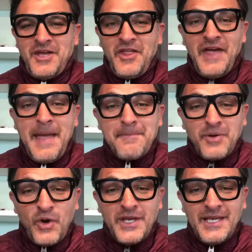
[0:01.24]
the
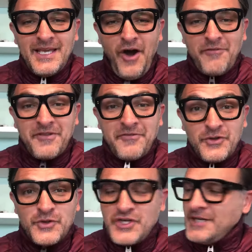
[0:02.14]
employee of the
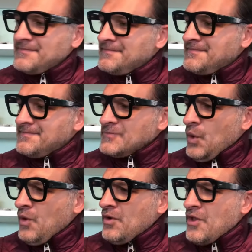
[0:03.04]
future,
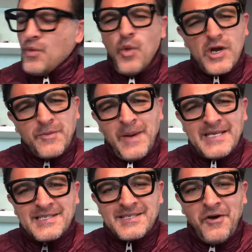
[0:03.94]
or the
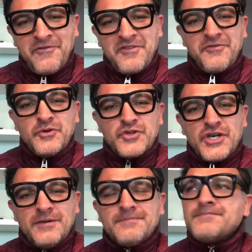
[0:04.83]
workplace of the future?